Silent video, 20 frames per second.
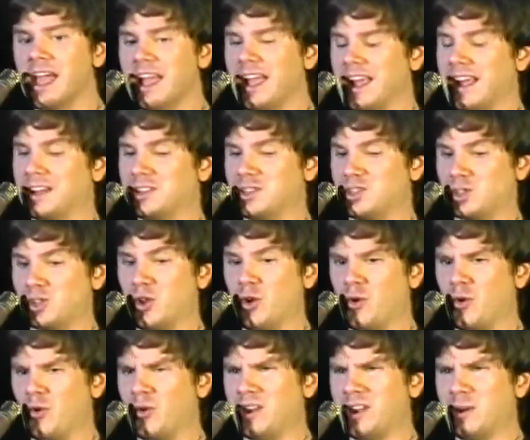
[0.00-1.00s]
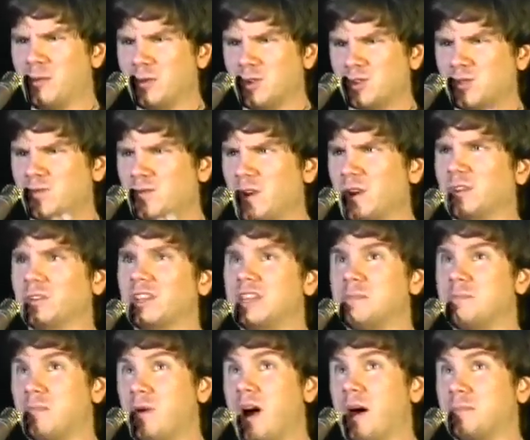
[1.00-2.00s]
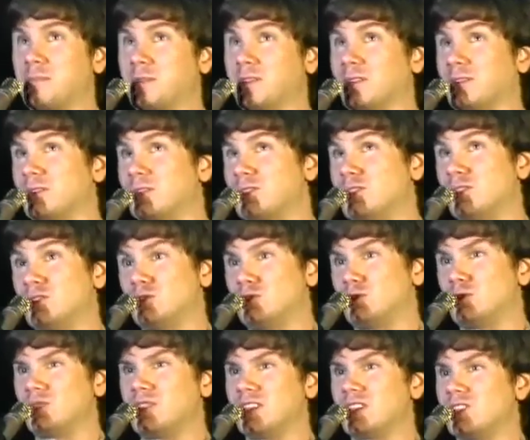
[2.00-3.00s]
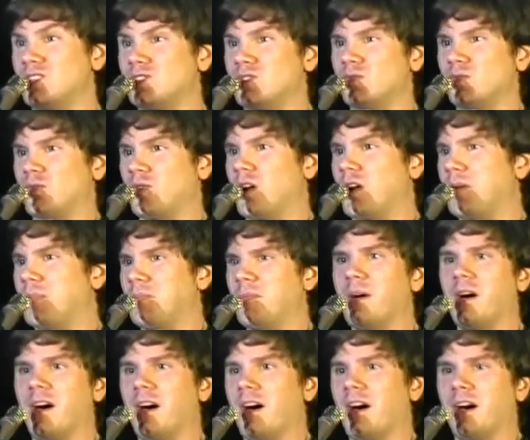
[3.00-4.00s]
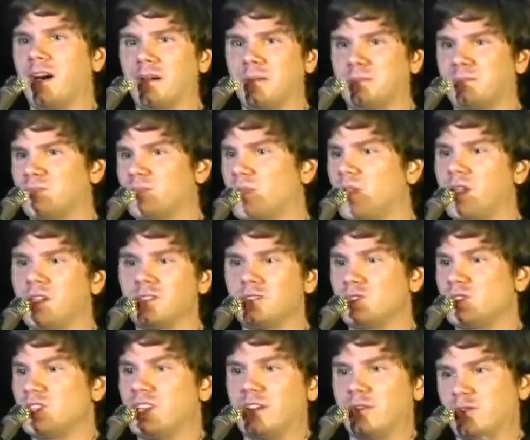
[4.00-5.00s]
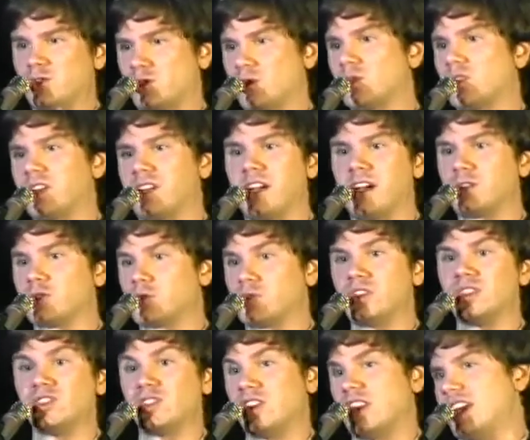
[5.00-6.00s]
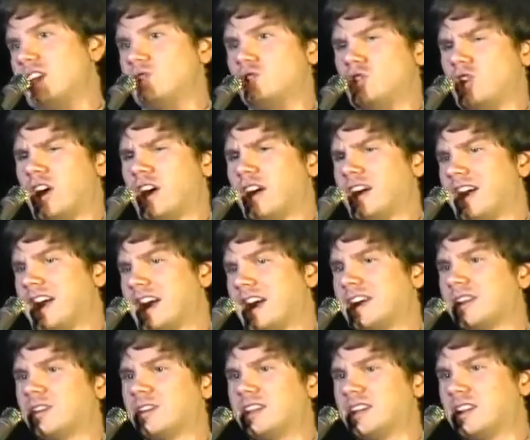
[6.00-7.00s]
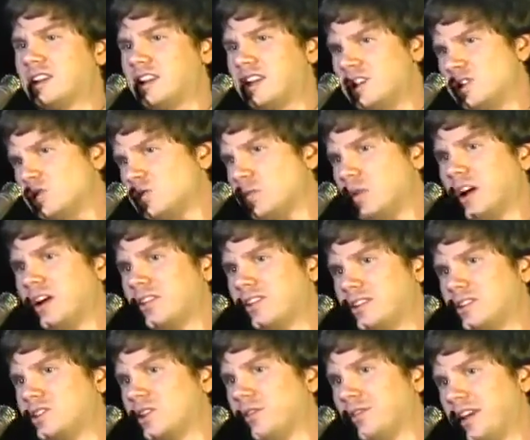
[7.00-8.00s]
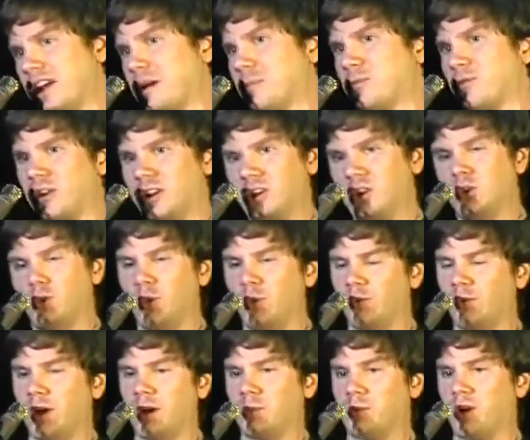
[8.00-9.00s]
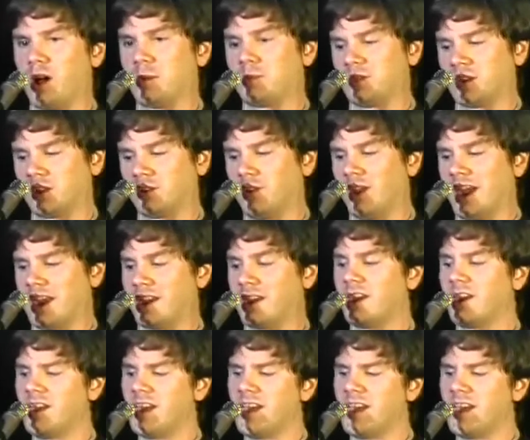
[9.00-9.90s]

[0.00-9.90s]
And so it was fairly popular to do this from uh, you know certain countries in Asia and in Israel until they upgraded to a fiber optic link.